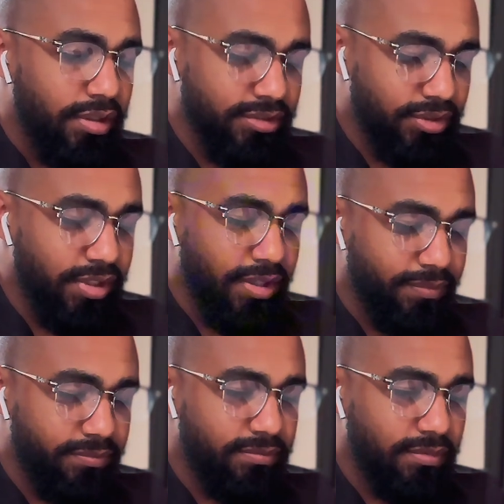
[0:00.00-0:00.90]
so yeah,
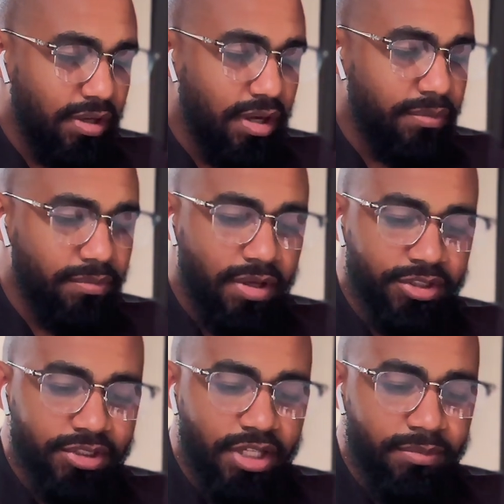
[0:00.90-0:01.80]
I'm
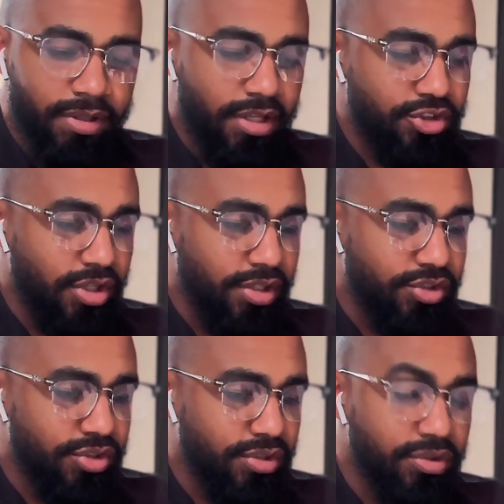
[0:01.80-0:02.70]
actually excited about that
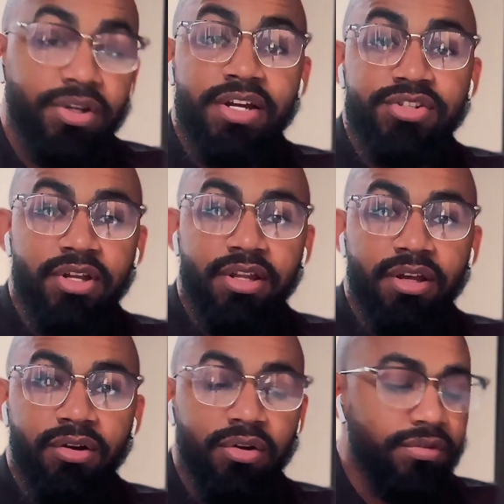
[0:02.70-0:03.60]
change. You guys saw
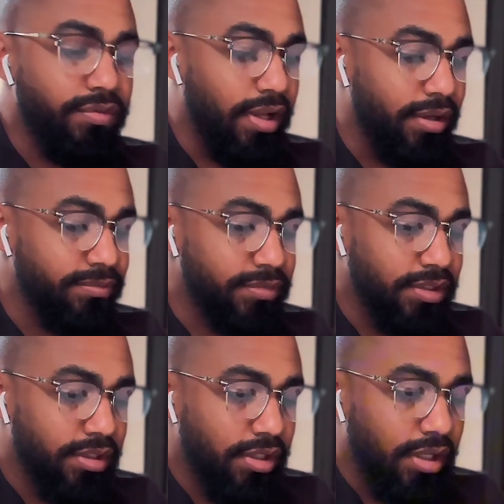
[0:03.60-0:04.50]
that on the fly.
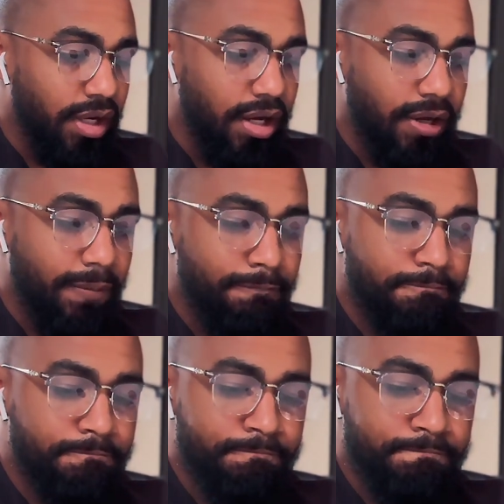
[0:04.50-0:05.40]
Um,
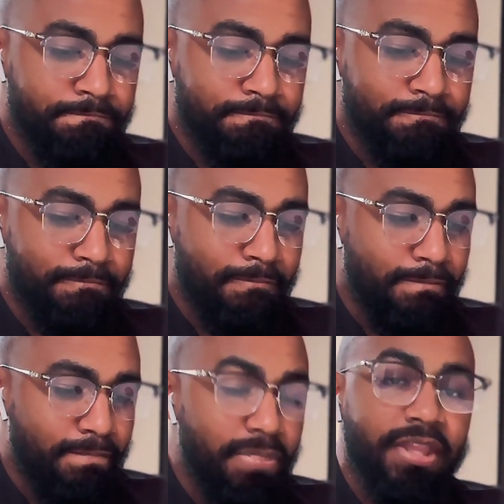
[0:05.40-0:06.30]

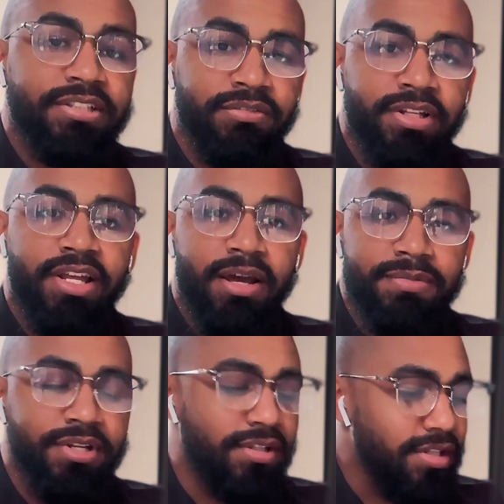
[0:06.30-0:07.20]
Stuff like that
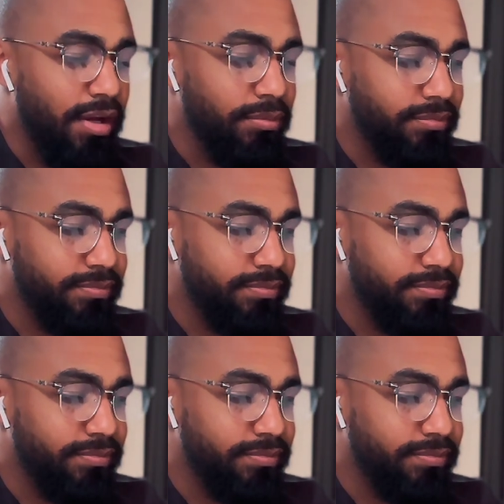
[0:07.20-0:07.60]
happens all the time.